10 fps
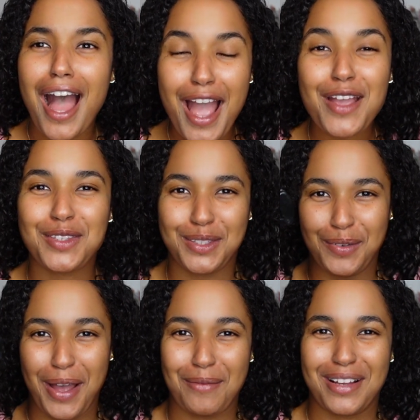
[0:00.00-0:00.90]
I
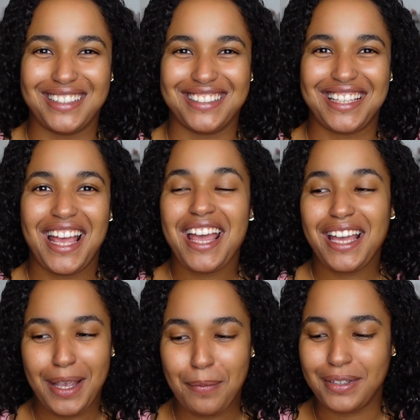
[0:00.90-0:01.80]
swear by this
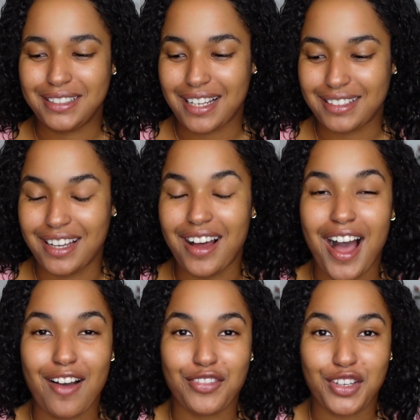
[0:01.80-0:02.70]
heat protector.
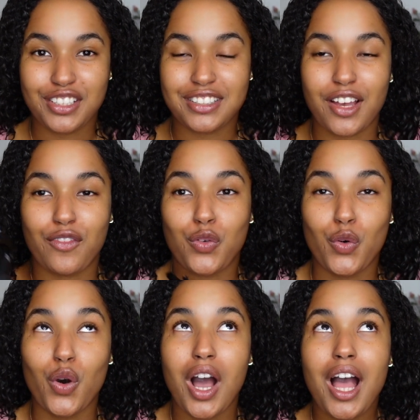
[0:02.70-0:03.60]
I've used it
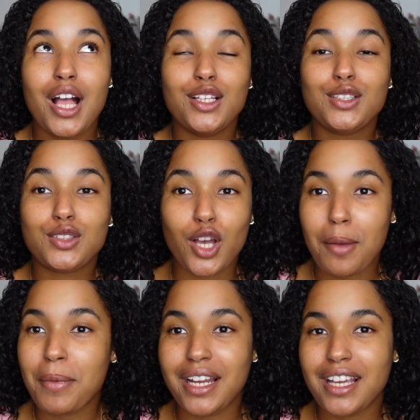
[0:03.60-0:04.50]
for so
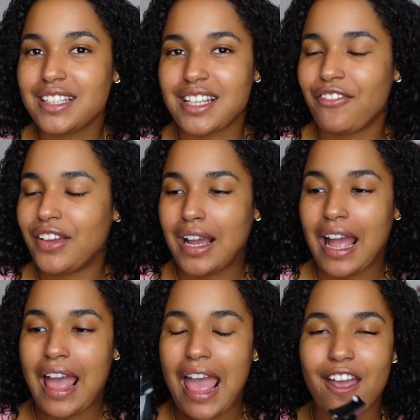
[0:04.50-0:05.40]
many years. I think
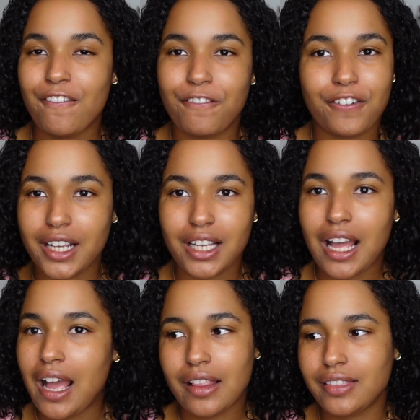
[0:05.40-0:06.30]

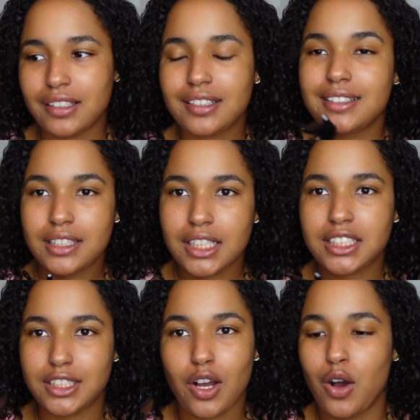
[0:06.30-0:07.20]
this is
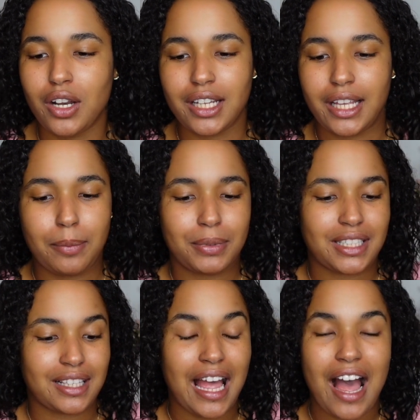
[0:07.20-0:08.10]
literally the only heat
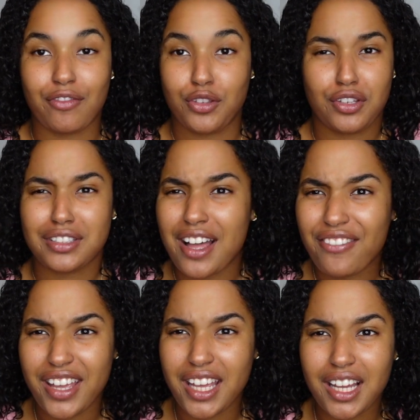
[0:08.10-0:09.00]
protector I've used, I
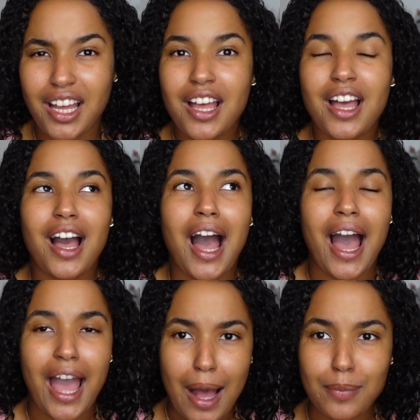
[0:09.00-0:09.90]
think.
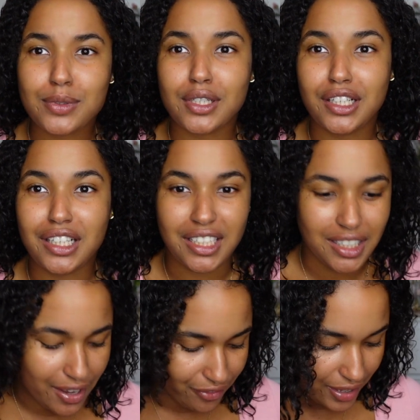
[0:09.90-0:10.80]
I absolutely
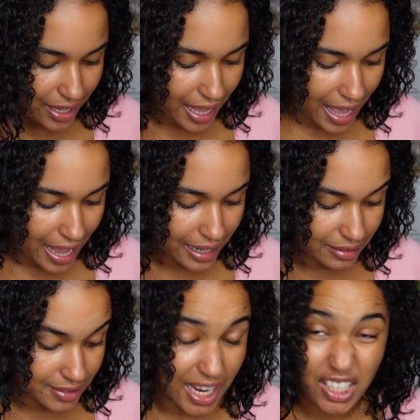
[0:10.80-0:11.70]
love it,
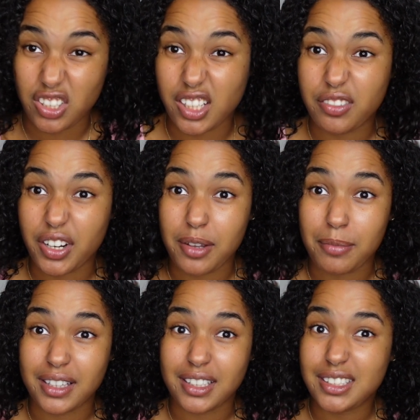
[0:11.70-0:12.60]
and I strongly
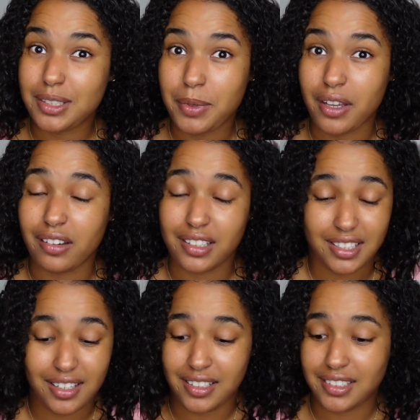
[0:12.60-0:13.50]
recommend this, to be
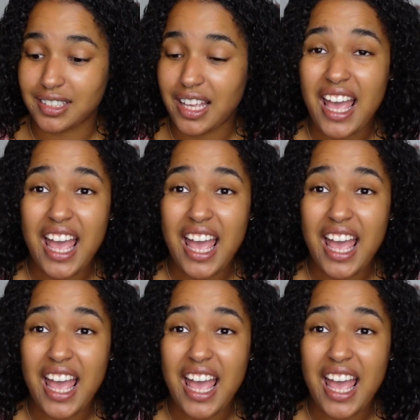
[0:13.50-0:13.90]
honest, because